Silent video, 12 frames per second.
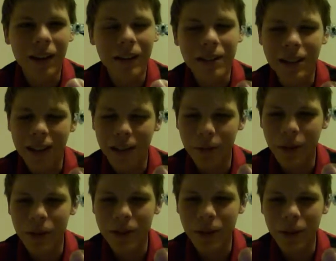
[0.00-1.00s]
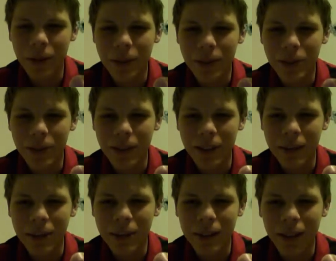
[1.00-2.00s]
This guy wrecks hopes and
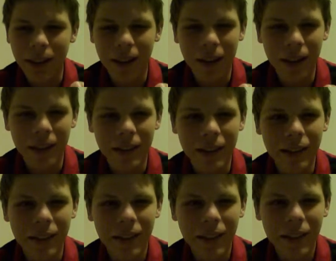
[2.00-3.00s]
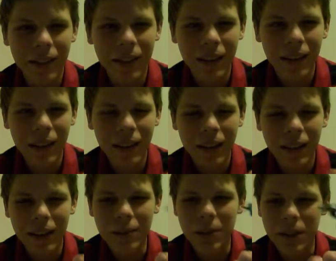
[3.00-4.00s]
dreams, and
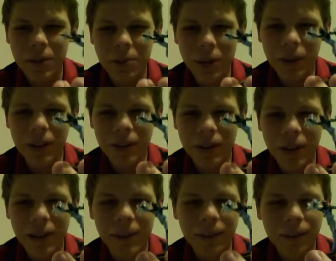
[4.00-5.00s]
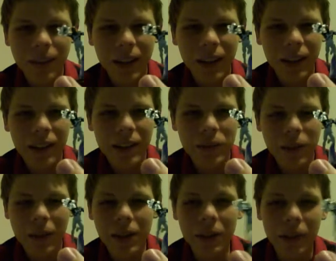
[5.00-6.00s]
he makes small kids cry. He's
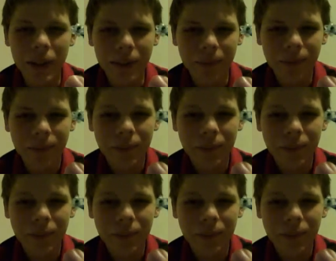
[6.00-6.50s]
very annoying.